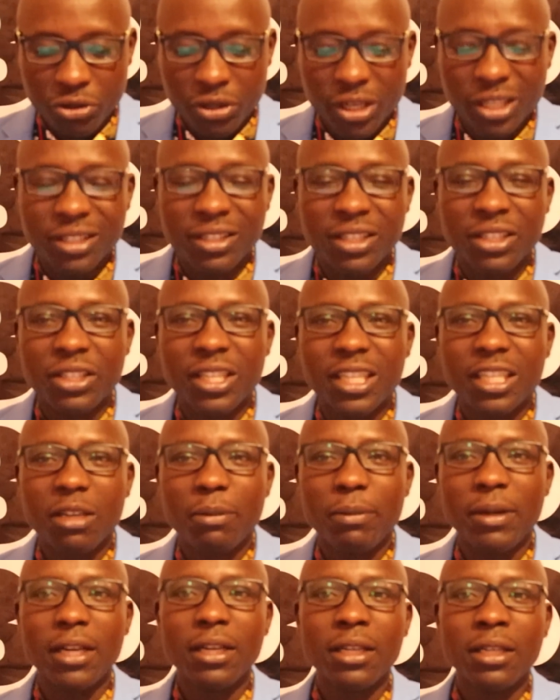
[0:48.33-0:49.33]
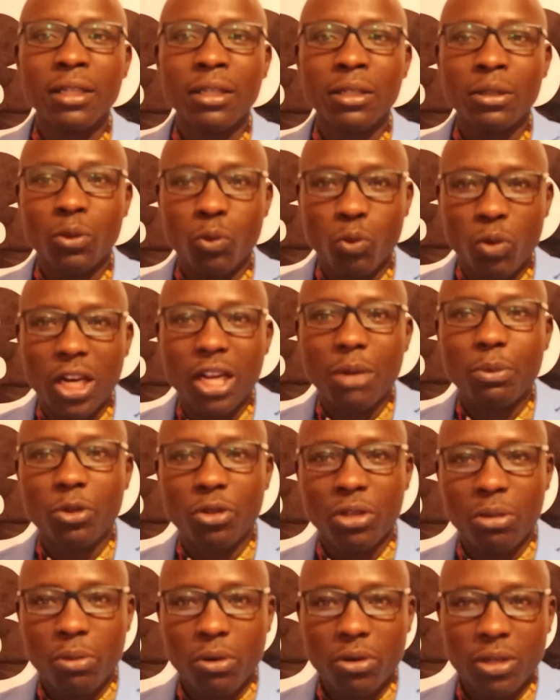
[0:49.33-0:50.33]
Ladies and gentlemen, welcome to
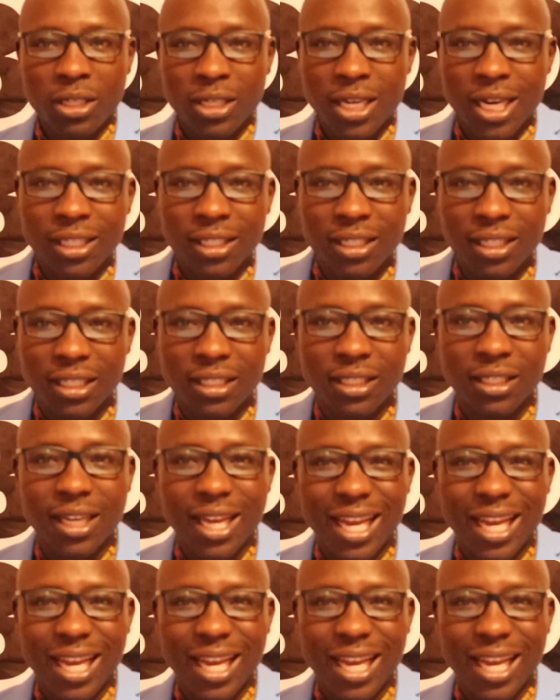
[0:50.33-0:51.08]
The Bold Analysis.